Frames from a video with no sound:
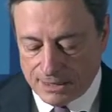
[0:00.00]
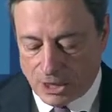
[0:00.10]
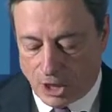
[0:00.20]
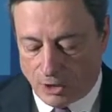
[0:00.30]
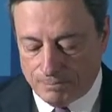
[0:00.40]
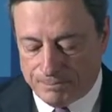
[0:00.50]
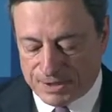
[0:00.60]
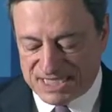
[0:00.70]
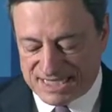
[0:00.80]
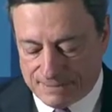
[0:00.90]
on
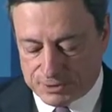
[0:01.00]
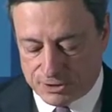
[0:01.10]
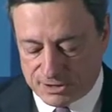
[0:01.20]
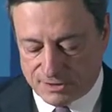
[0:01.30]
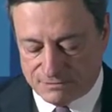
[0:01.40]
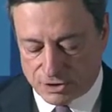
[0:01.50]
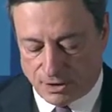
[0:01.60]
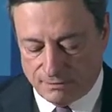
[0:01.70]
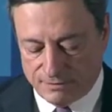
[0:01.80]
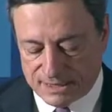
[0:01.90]
perceptions of
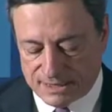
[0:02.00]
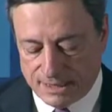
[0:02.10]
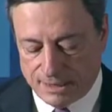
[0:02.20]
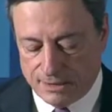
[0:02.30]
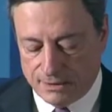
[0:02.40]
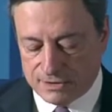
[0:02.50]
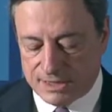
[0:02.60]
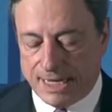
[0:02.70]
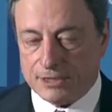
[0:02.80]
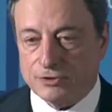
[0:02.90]
solvency in those
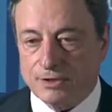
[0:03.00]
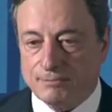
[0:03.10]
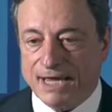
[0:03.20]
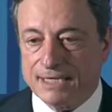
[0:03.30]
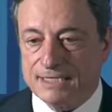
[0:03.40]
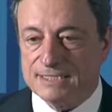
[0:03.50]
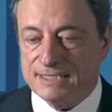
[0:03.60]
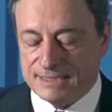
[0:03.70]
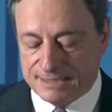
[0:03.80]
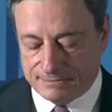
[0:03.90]
national banking
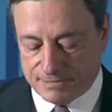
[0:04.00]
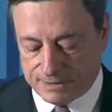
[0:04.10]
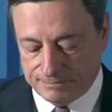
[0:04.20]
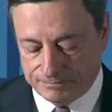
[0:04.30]
systems.